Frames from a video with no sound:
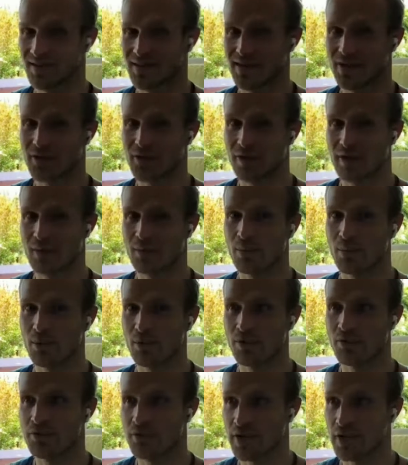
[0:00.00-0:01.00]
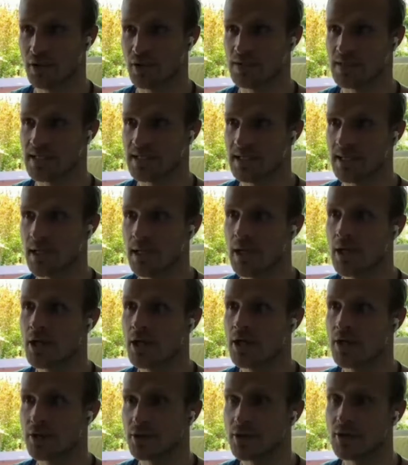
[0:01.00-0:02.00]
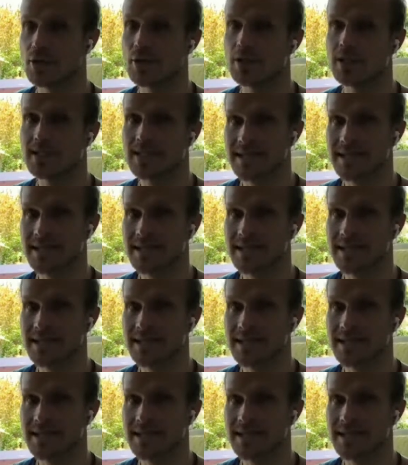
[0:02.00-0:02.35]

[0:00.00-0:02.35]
incredible frequency through